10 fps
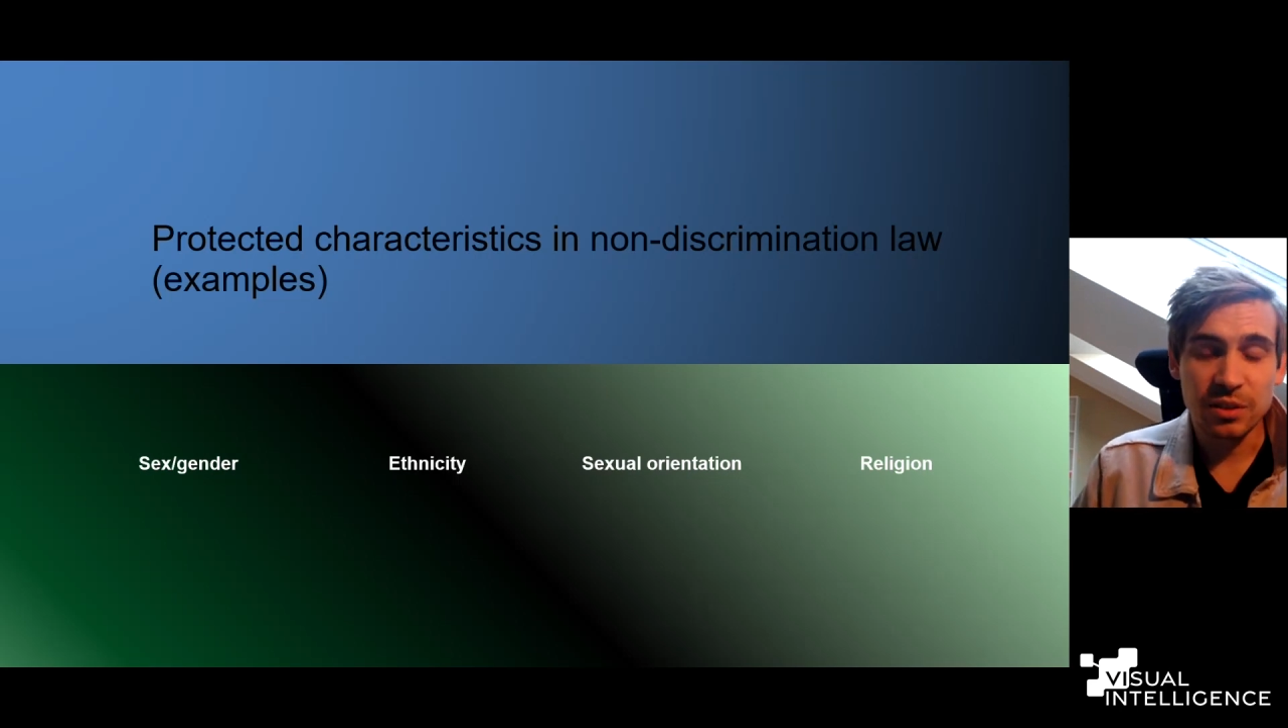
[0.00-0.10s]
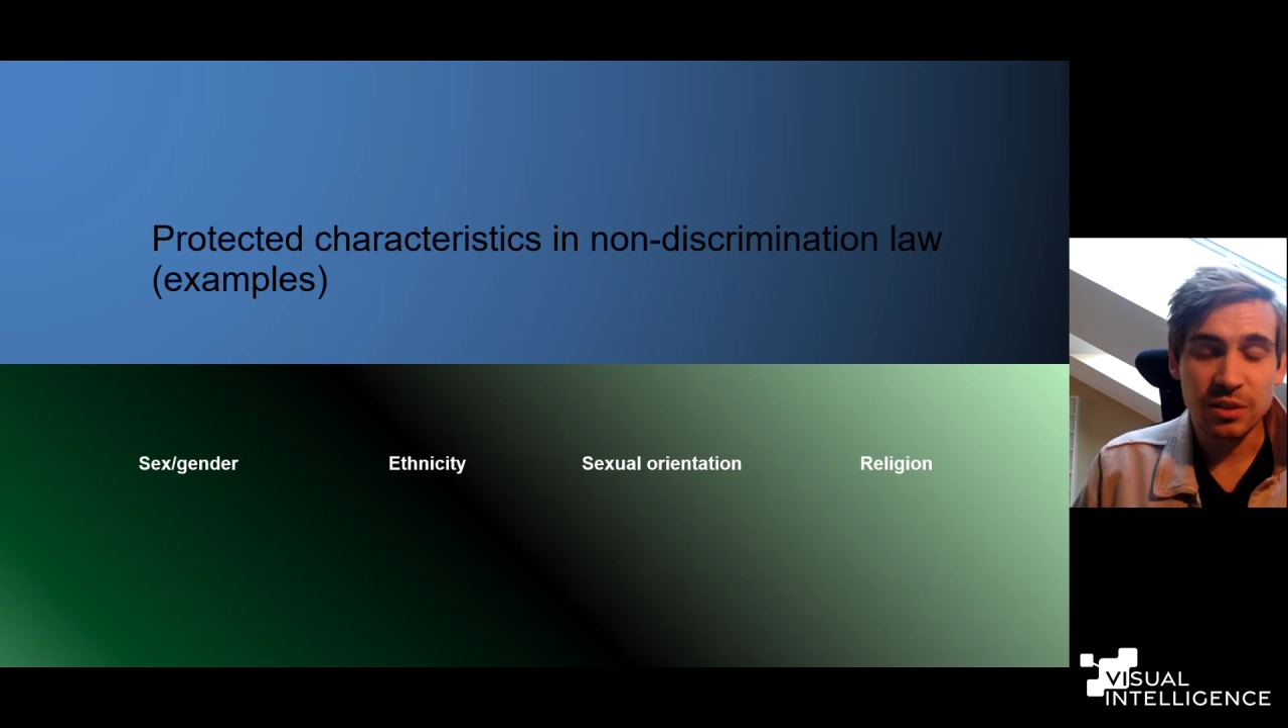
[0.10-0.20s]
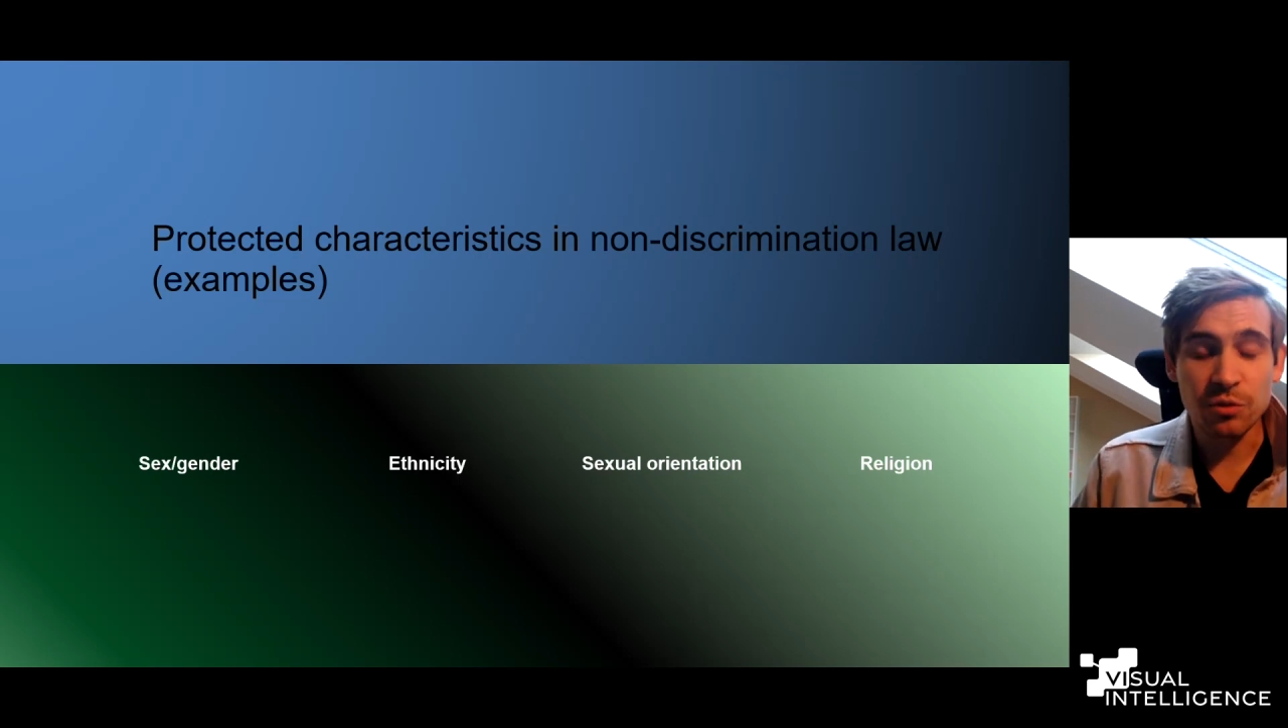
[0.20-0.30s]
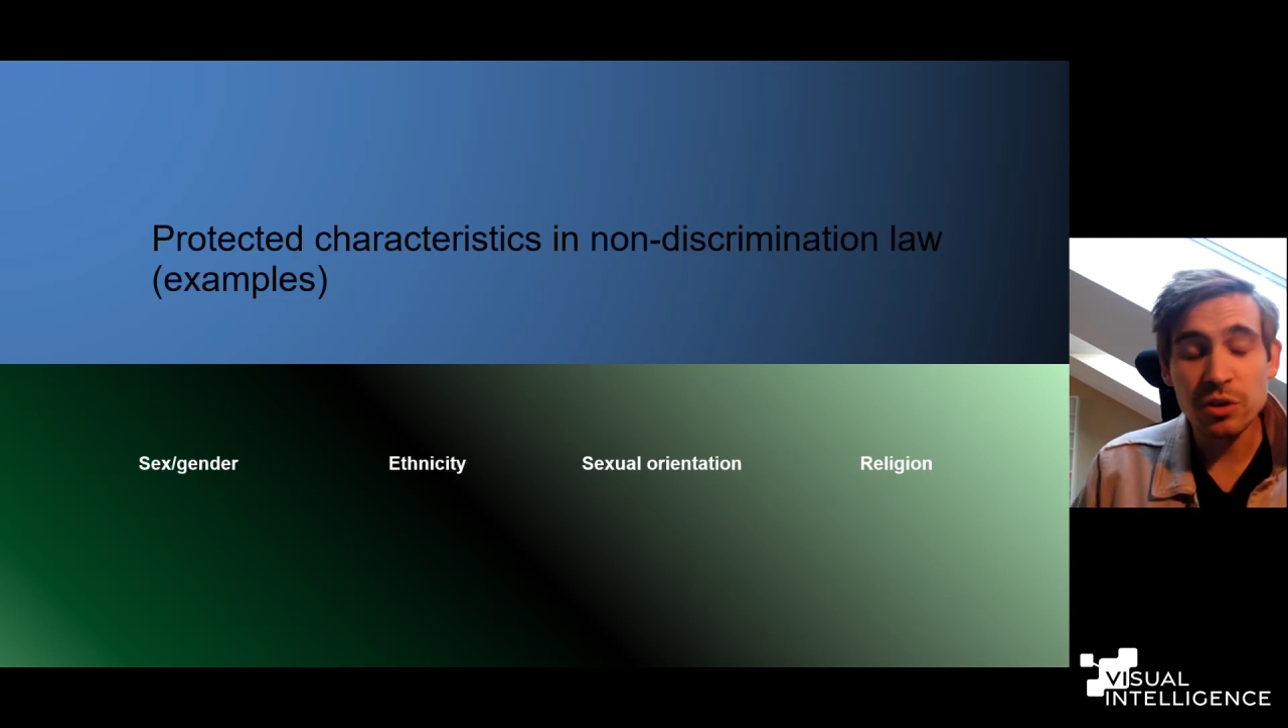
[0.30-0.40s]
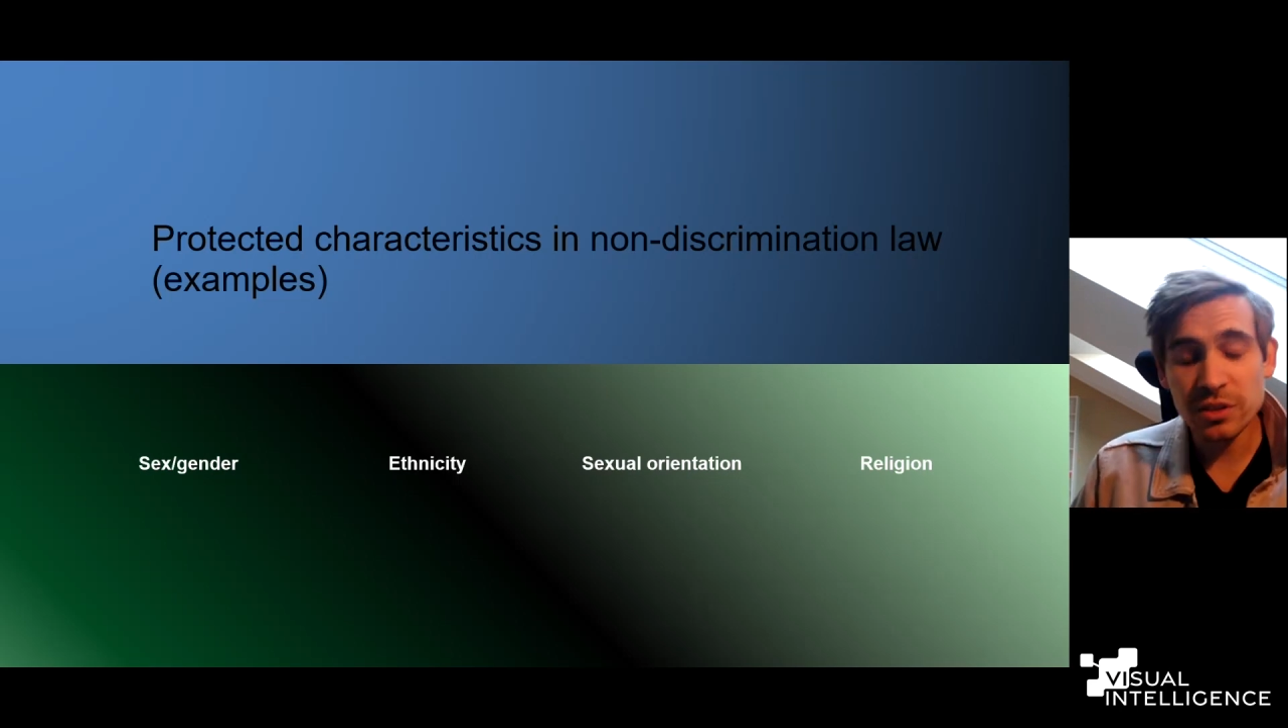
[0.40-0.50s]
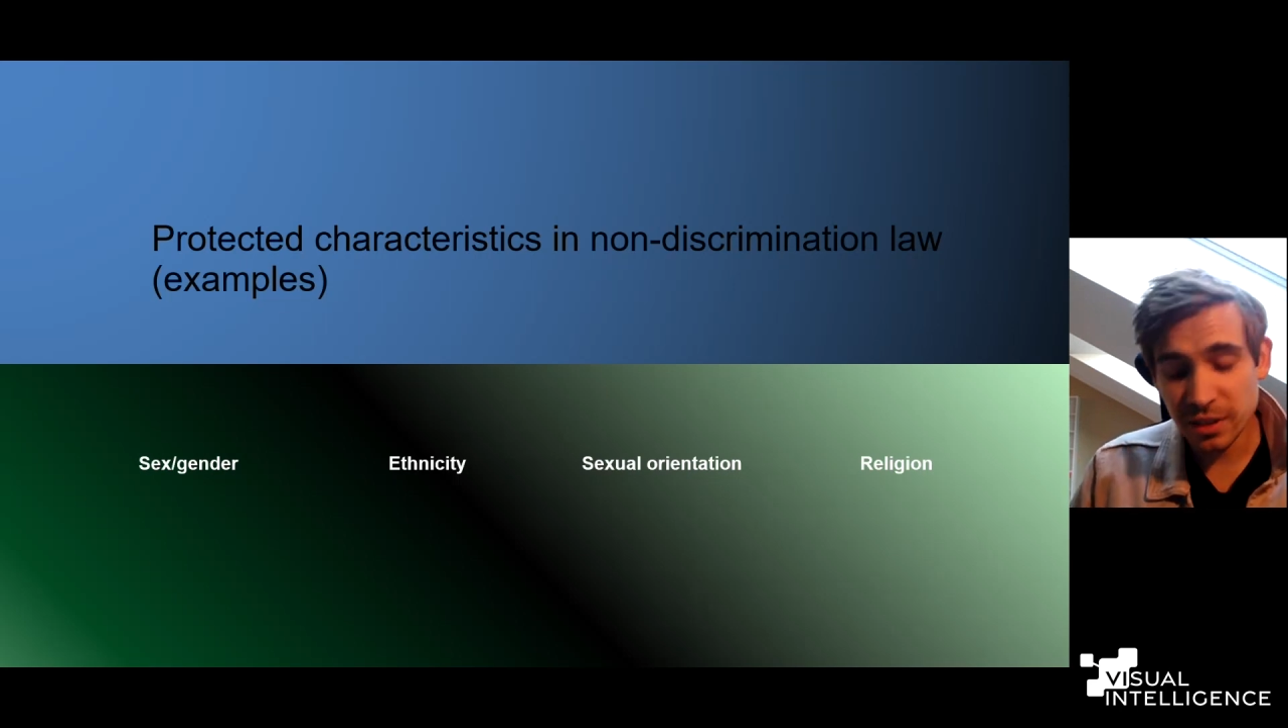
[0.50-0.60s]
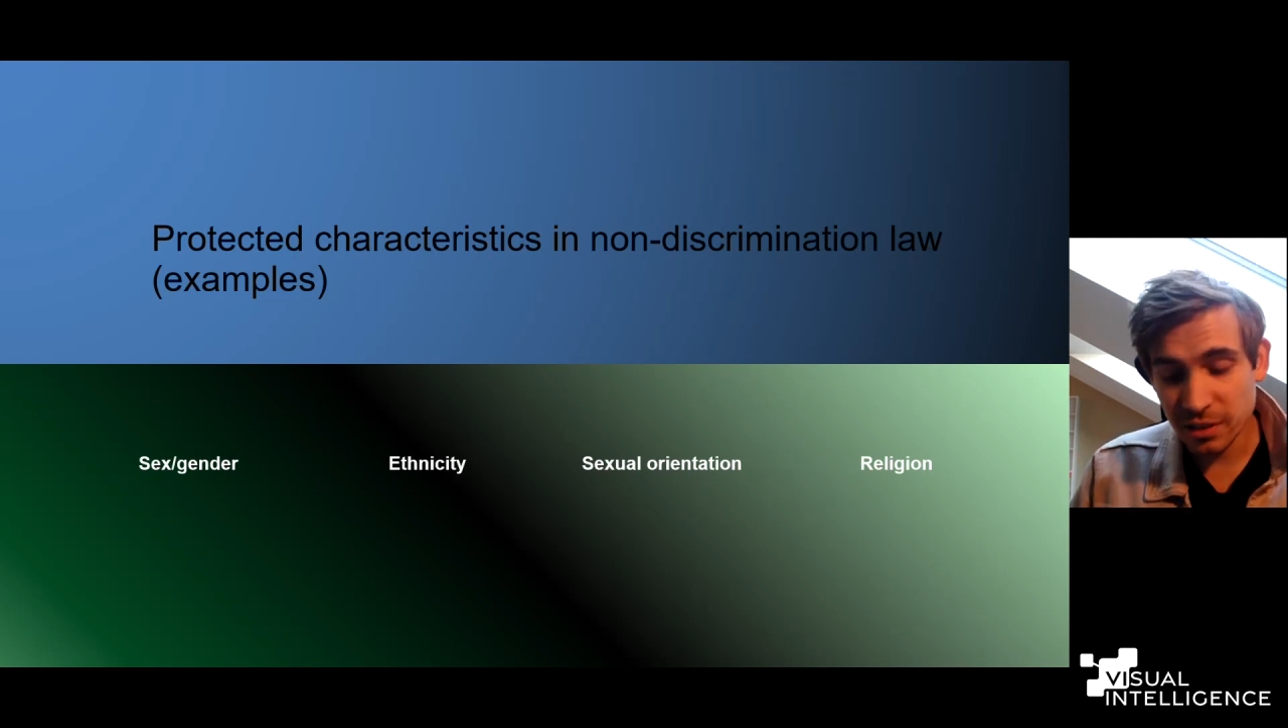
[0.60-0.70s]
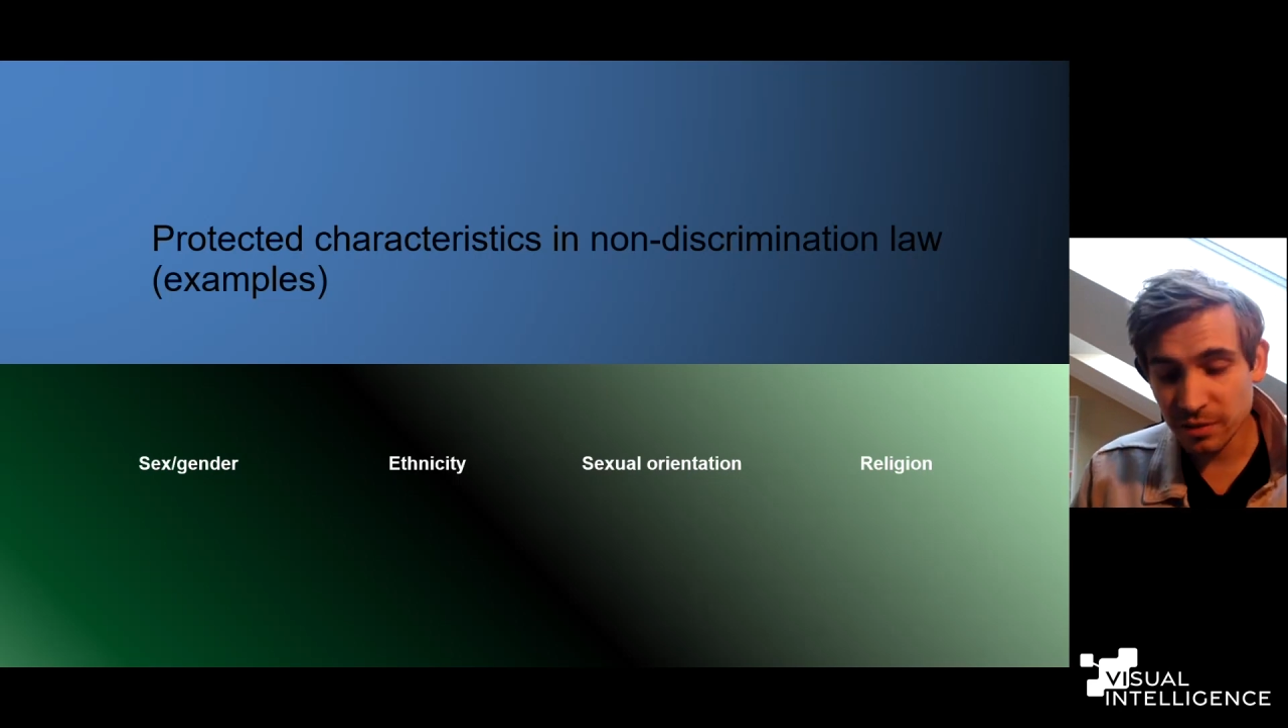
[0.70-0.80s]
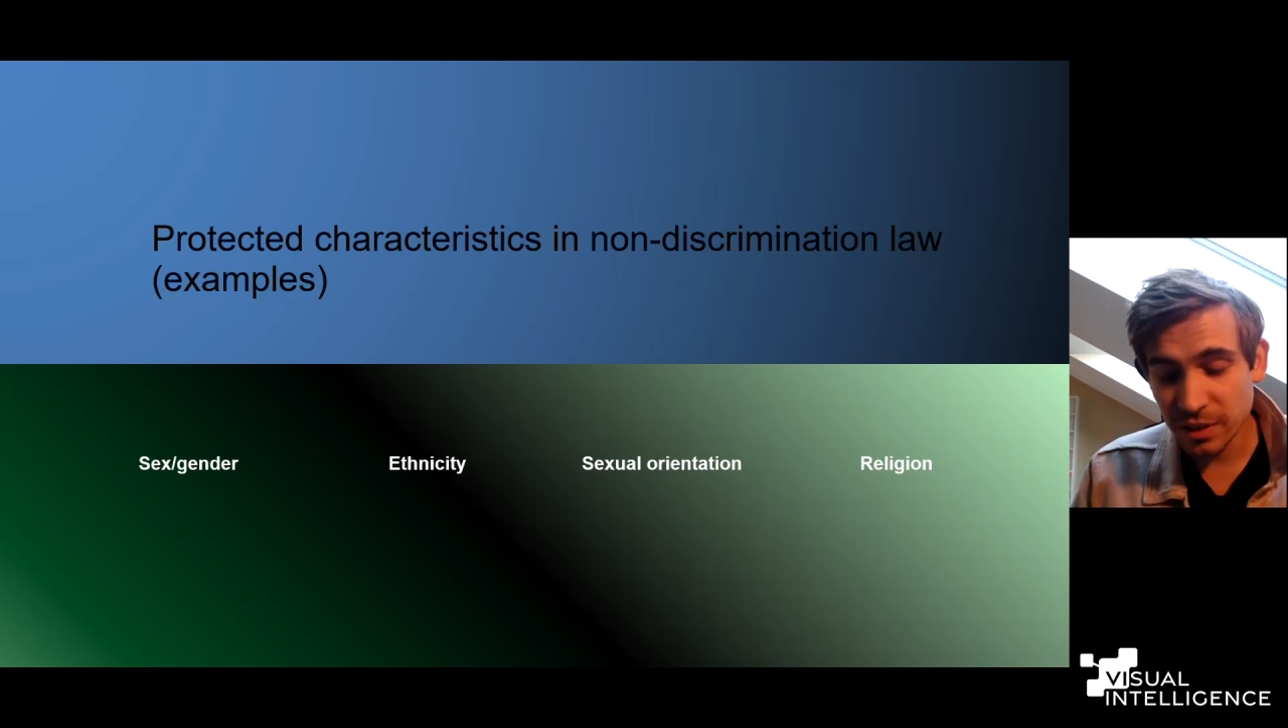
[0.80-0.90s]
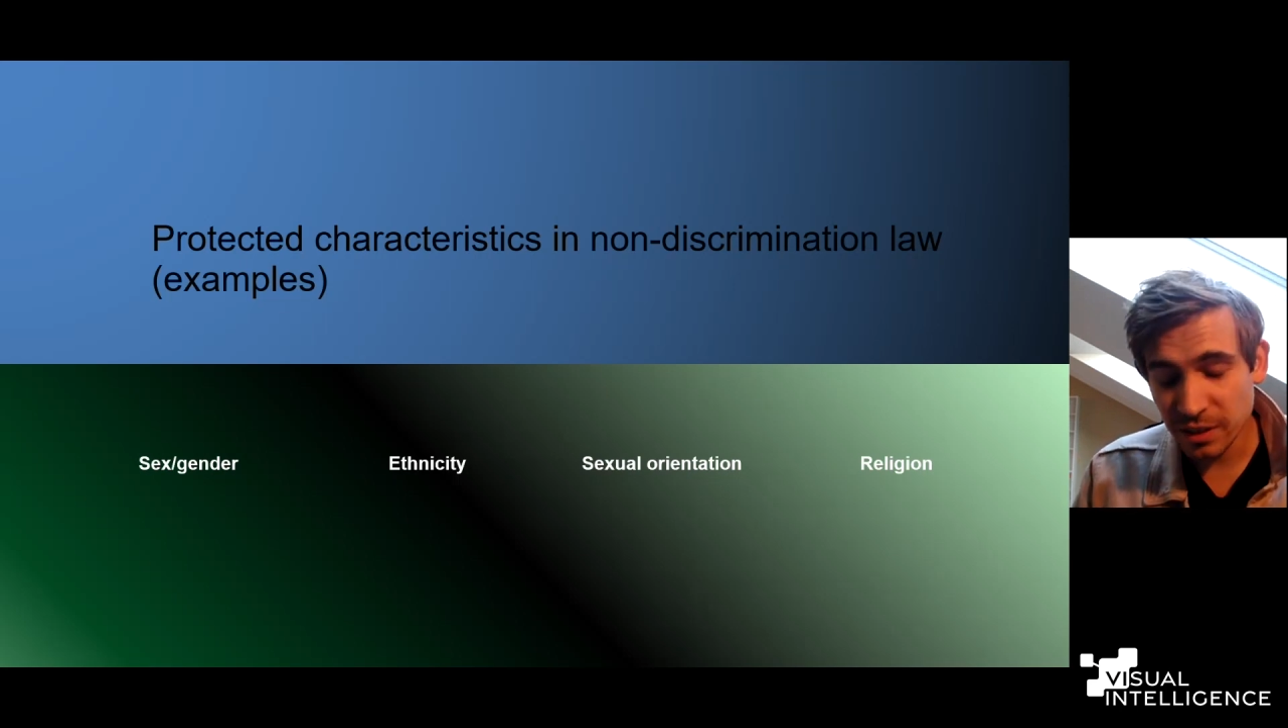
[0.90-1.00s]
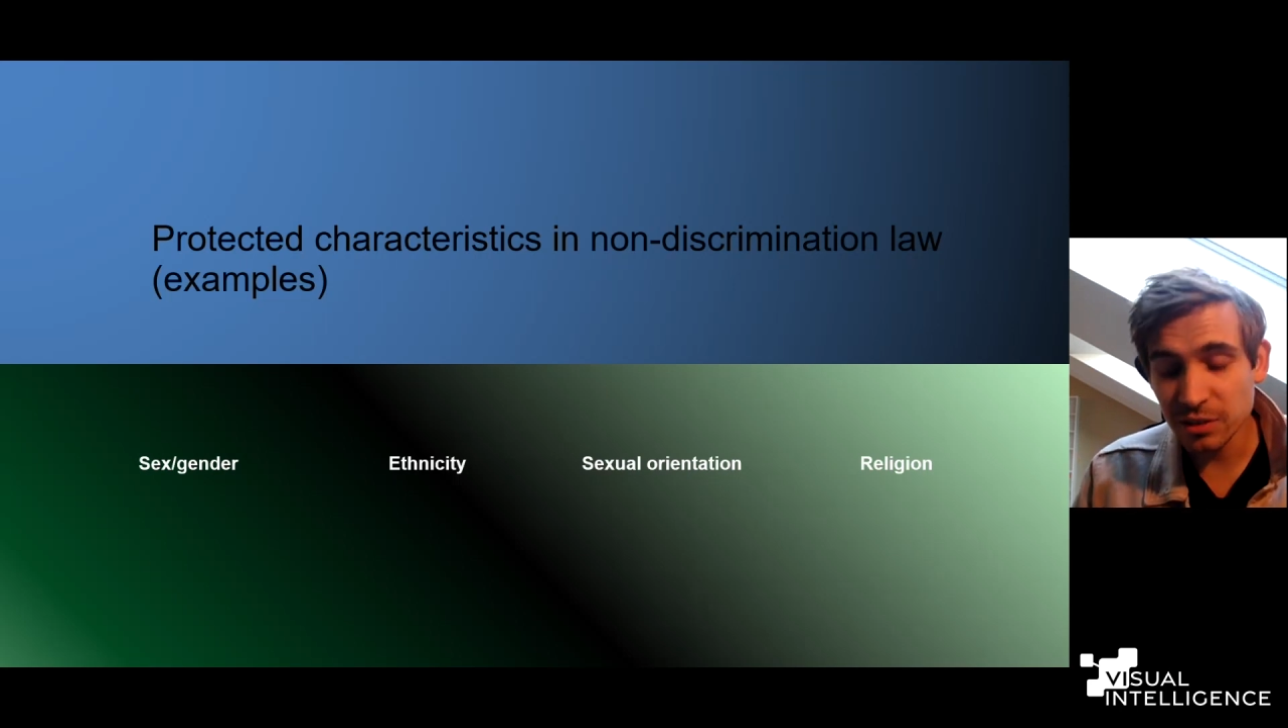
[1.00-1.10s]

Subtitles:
Of course, this